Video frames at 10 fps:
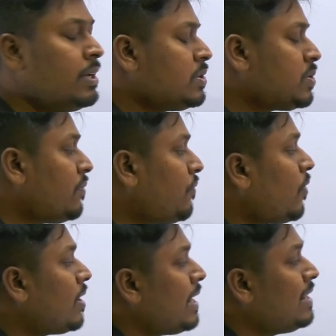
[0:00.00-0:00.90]
So
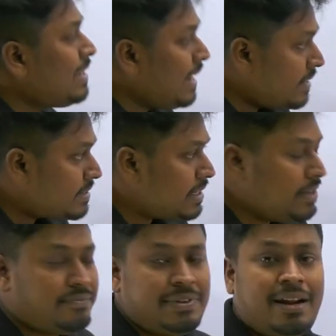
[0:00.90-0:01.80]
for in case
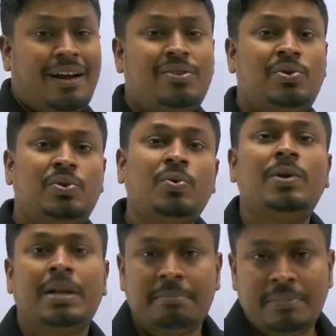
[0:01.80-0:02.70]
if there are two
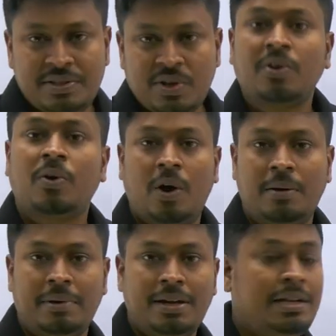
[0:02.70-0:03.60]
numbers are
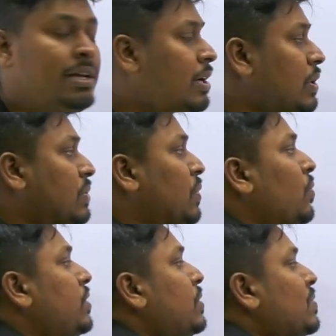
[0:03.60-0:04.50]
common,
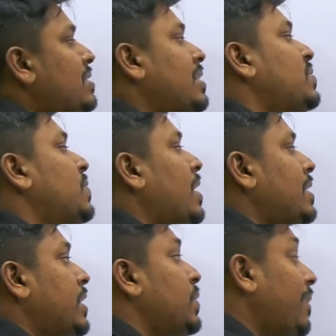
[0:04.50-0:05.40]
don't use the
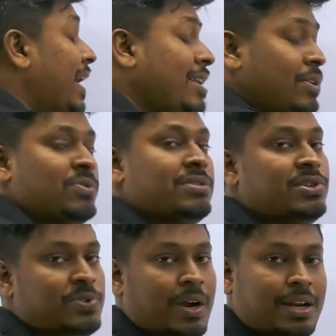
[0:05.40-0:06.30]
shortcut. You can use the
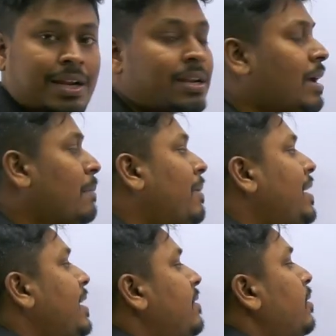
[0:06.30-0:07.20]
shortcut,
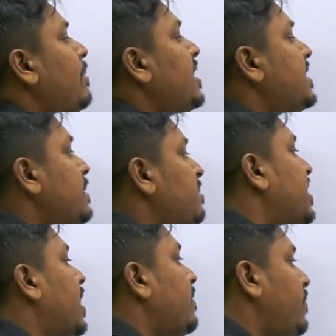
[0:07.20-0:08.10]
but it will be little
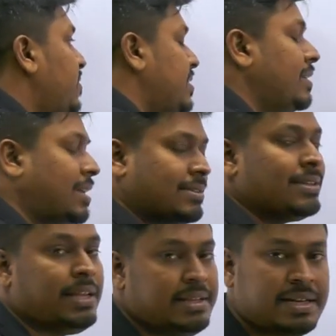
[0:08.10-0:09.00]
bit confusing. That's
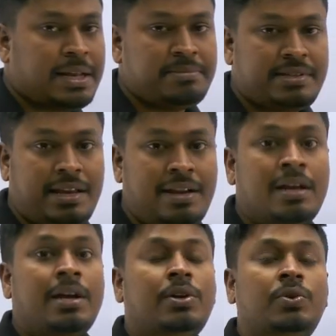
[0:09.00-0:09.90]
the reason I am saying
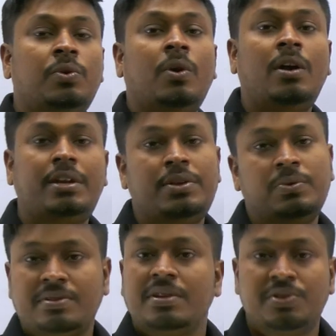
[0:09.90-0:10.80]
do not
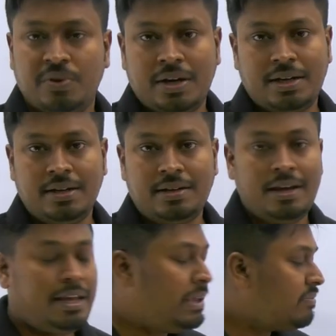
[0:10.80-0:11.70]
use the shortcut
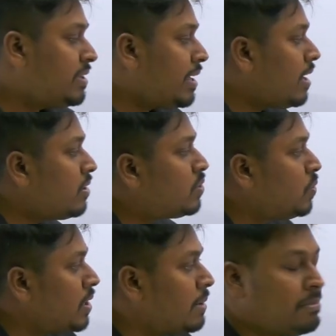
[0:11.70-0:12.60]
if there are
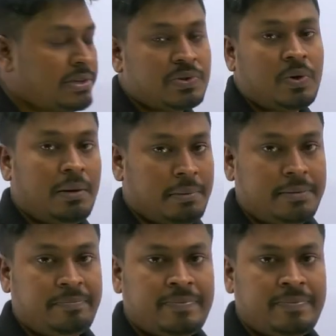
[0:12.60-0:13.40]
two numbers common.